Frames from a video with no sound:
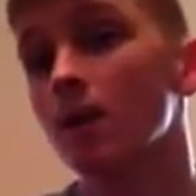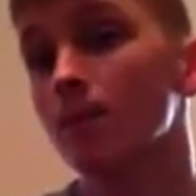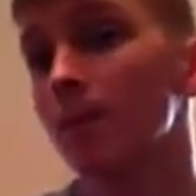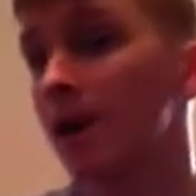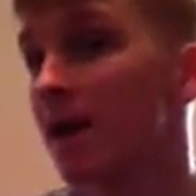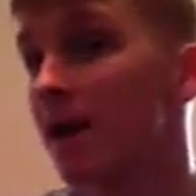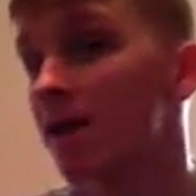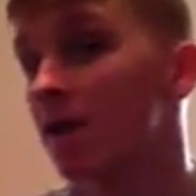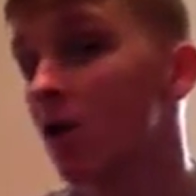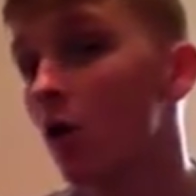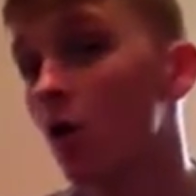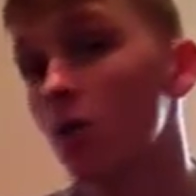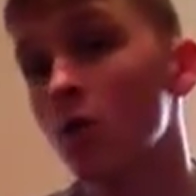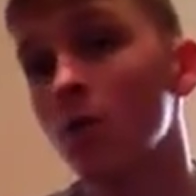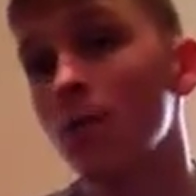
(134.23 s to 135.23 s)
make
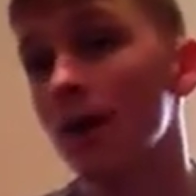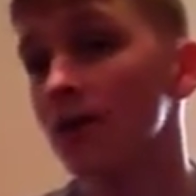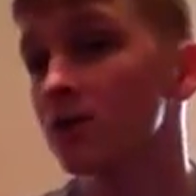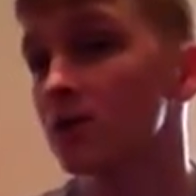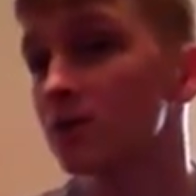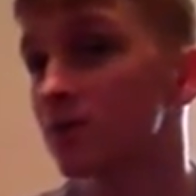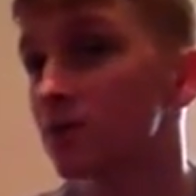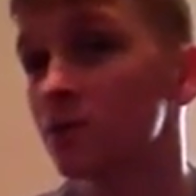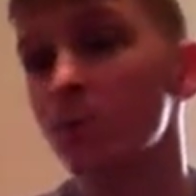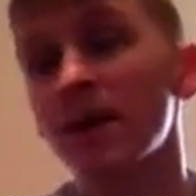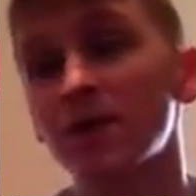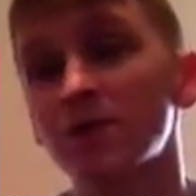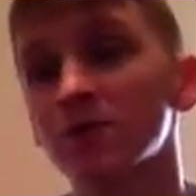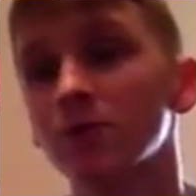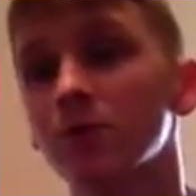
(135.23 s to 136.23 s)
your matches look
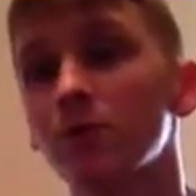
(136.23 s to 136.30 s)
special.